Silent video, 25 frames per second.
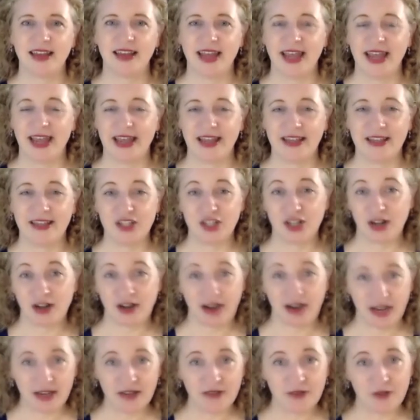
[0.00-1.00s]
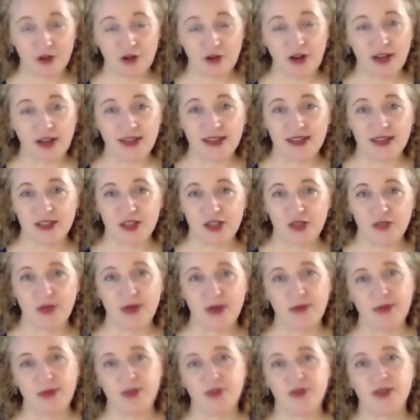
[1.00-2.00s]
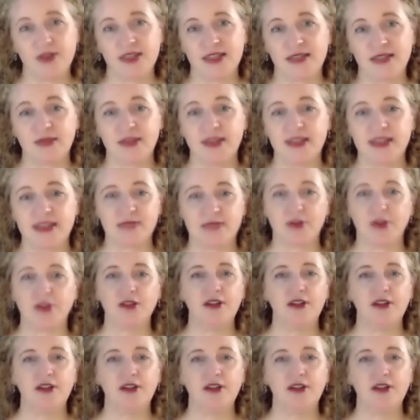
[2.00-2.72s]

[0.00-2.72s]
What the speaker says: and share any of your ideas. You might be doing something similar.